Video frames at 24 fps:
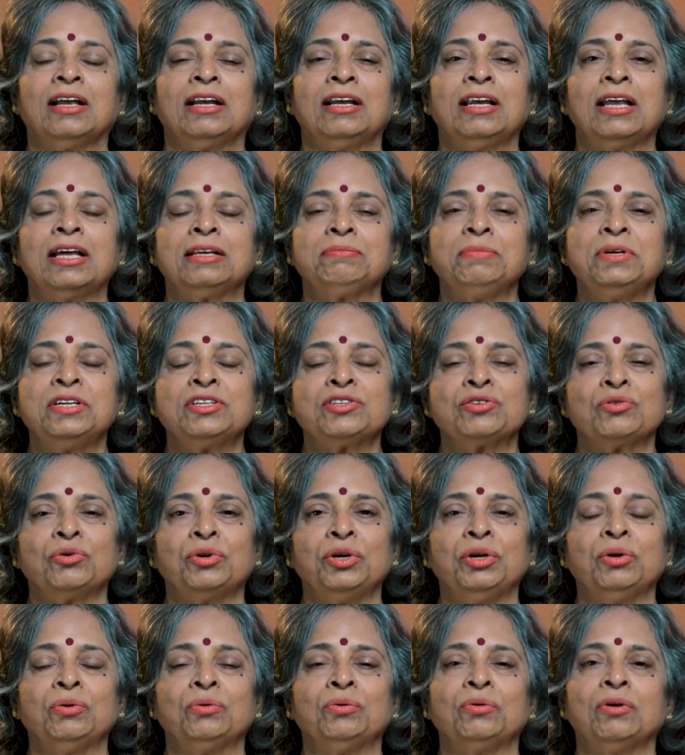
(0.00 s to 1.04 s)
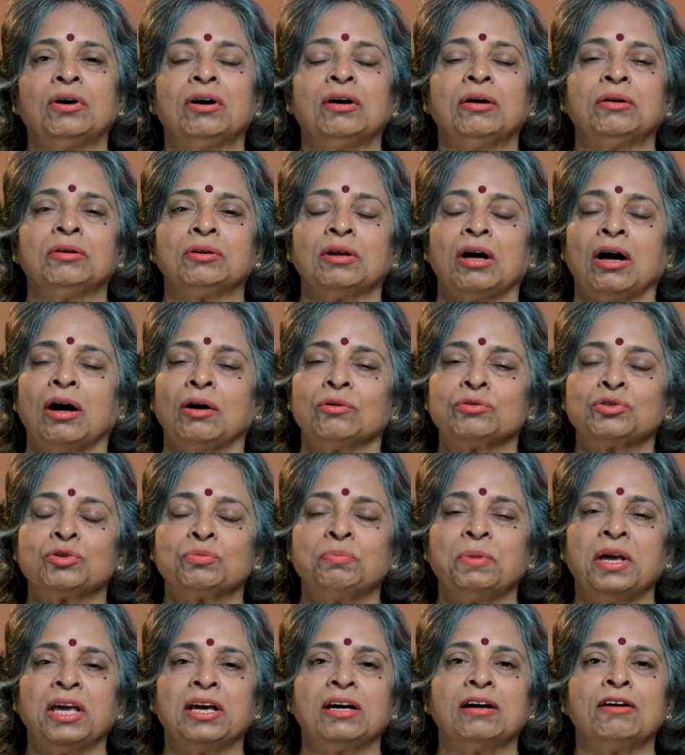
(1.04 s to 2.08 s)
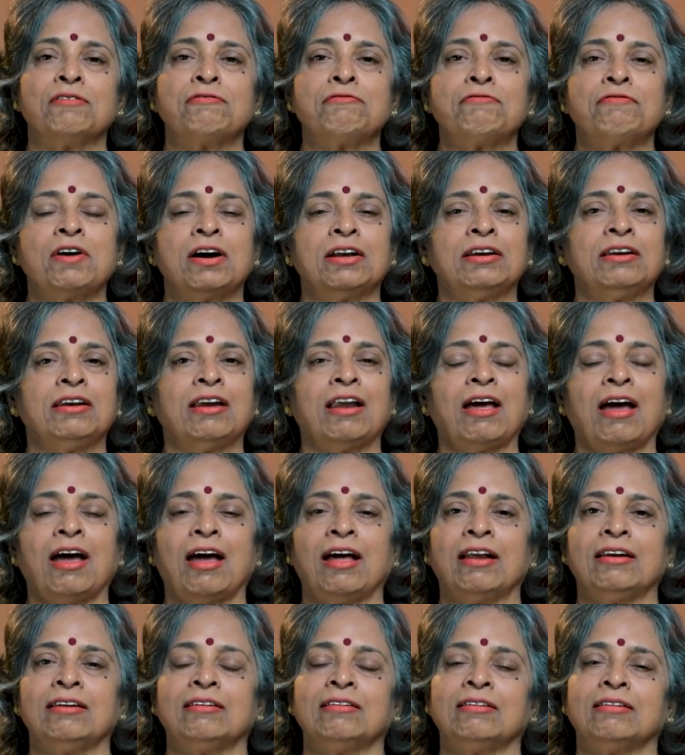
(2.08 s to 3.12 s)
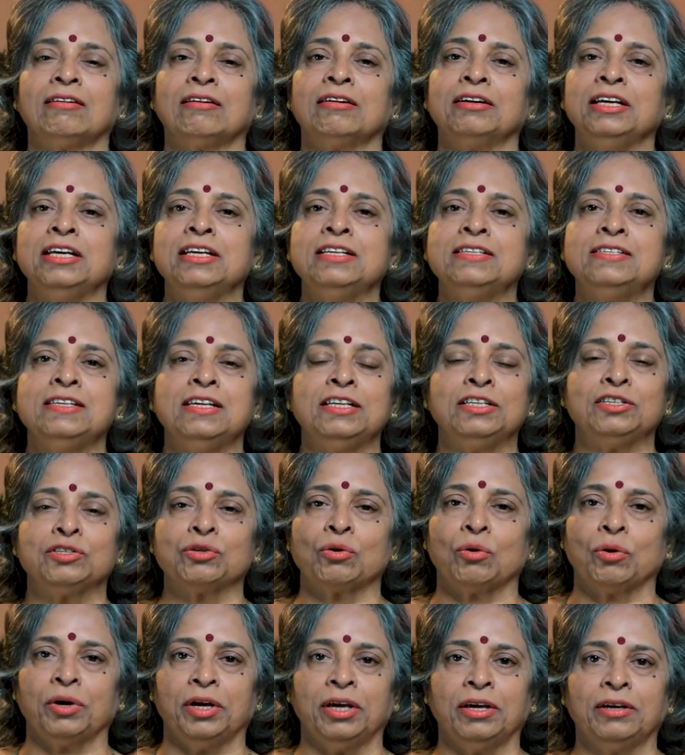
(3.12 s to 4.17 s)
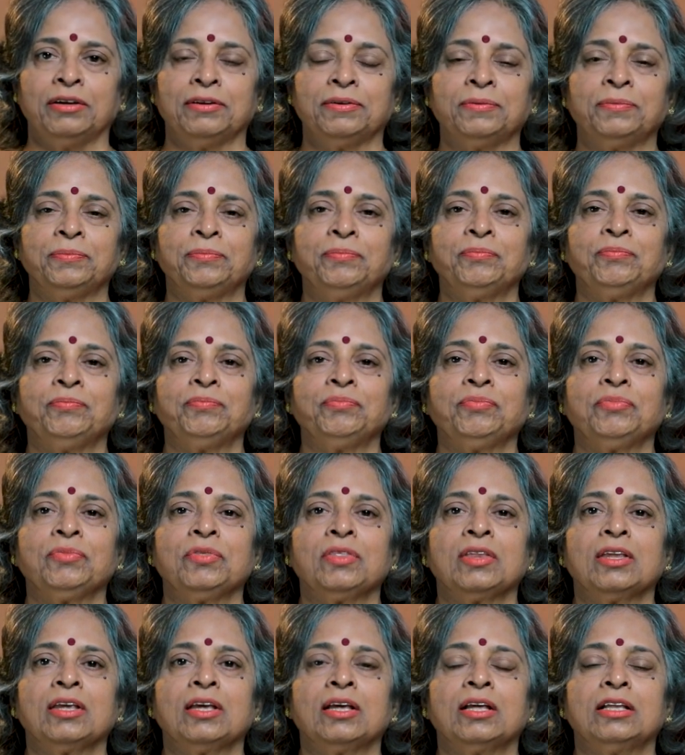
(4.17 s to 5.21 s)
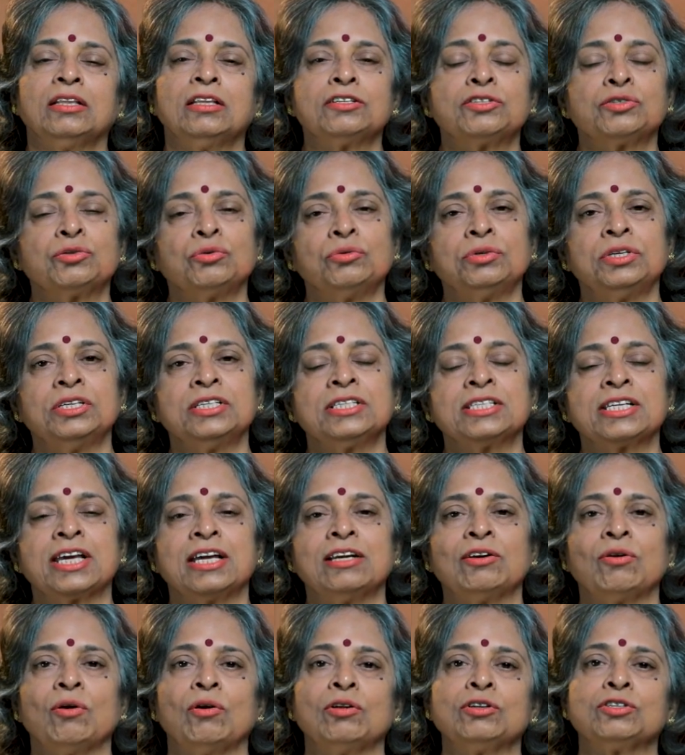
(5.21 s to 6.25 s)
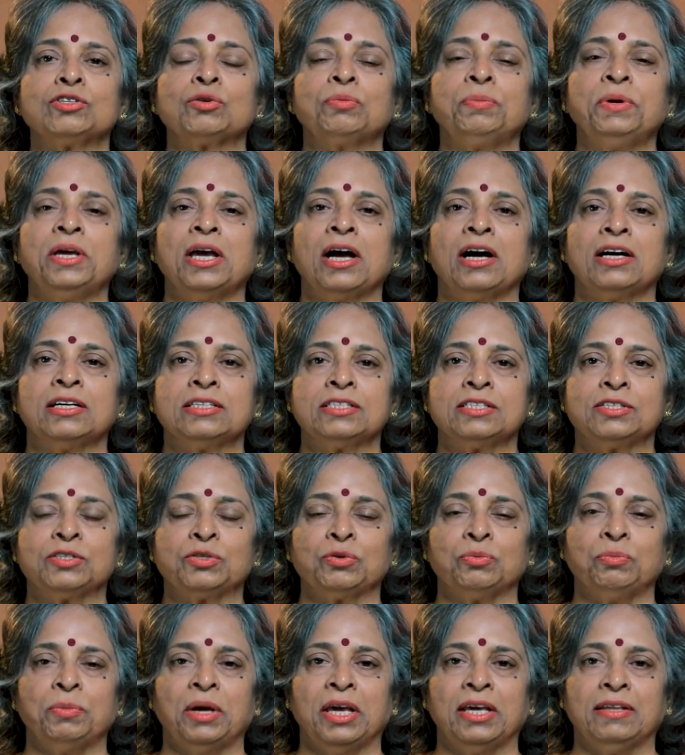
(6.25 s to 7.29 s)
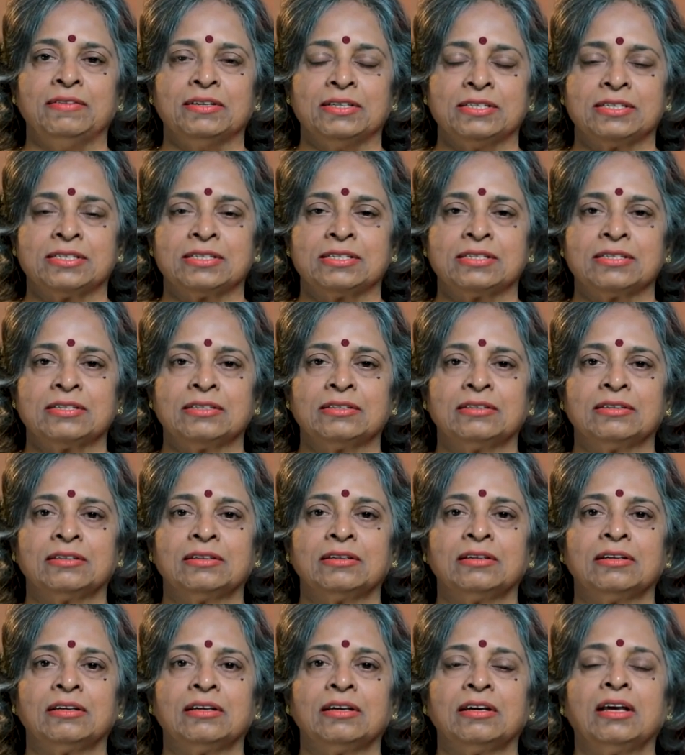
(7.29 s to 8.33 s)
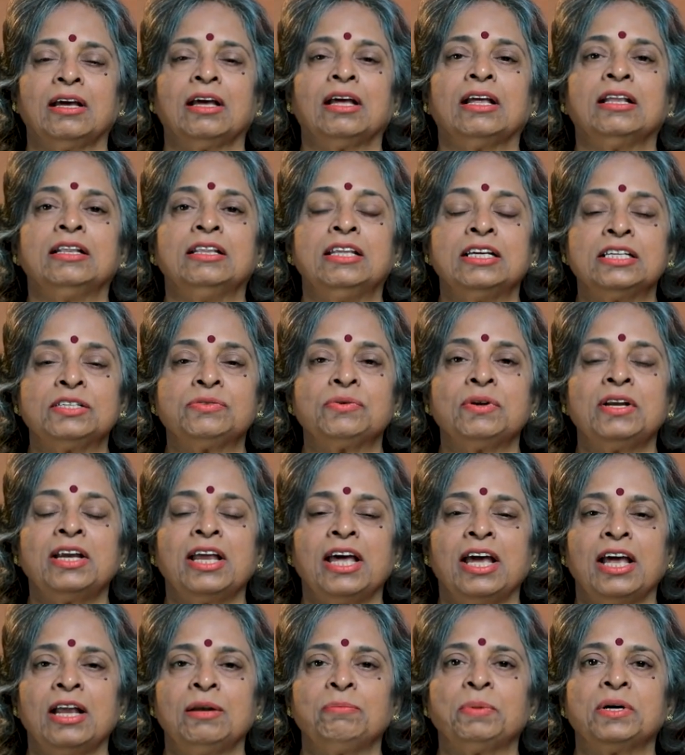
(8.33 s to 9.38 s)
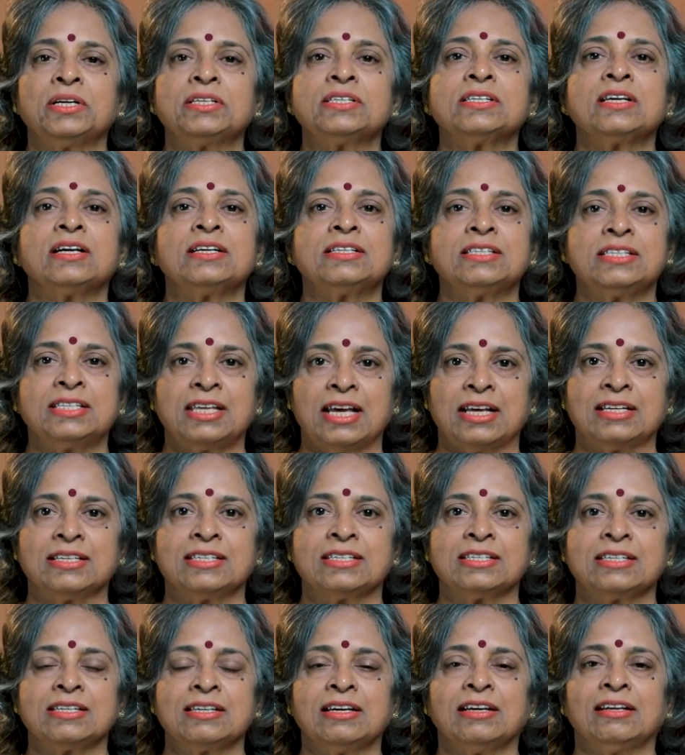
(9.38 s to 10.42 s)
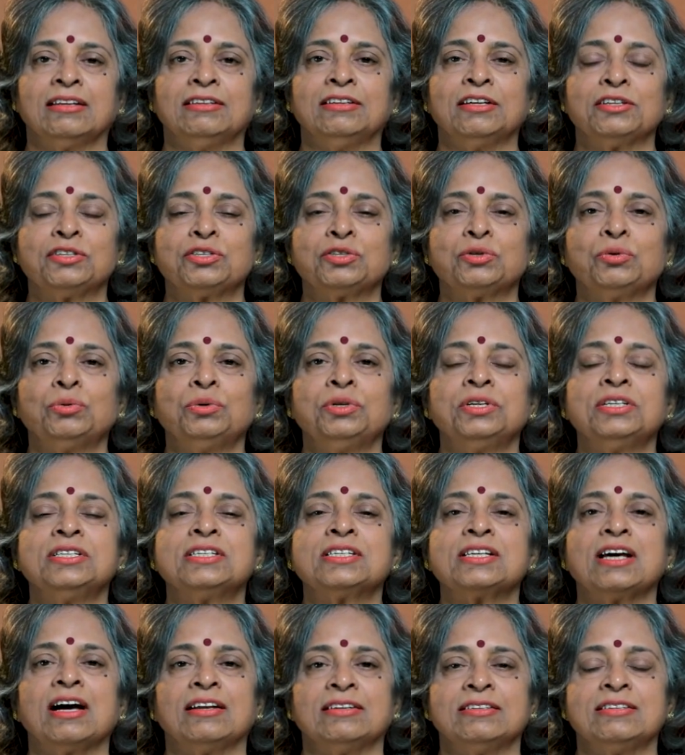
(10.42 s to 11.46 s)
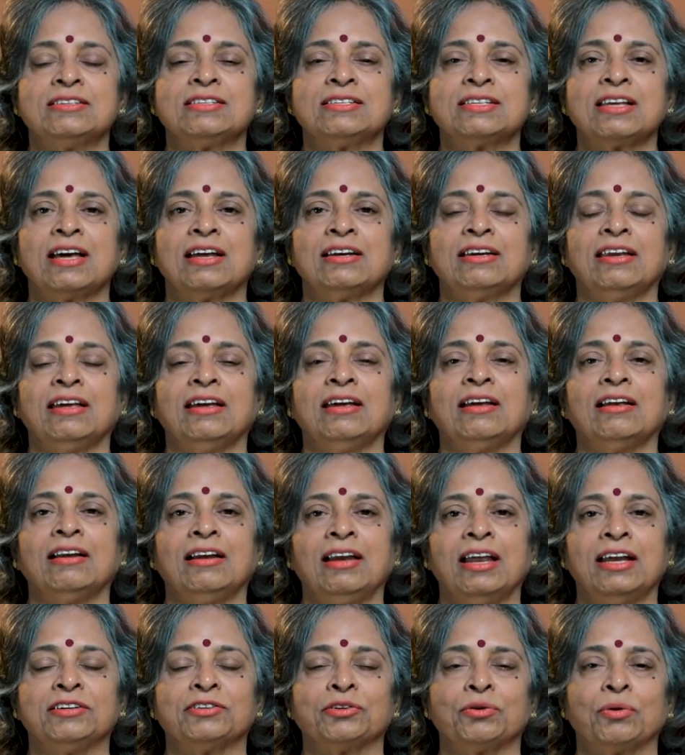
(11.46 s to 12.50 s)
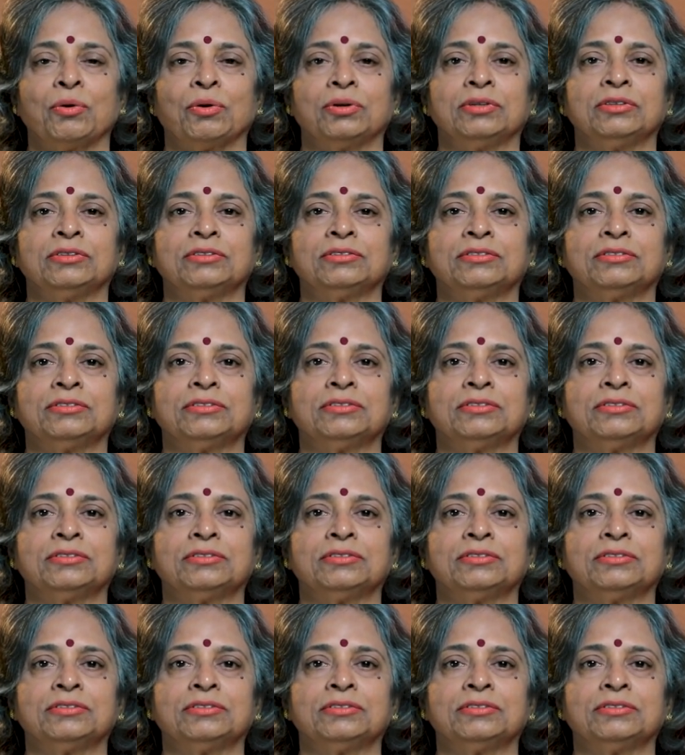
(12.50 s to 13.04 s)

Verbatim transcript: let me show you how to make a fun and a easy toy. The students can also be asked to make this. This will help us assess the student's understanding later on.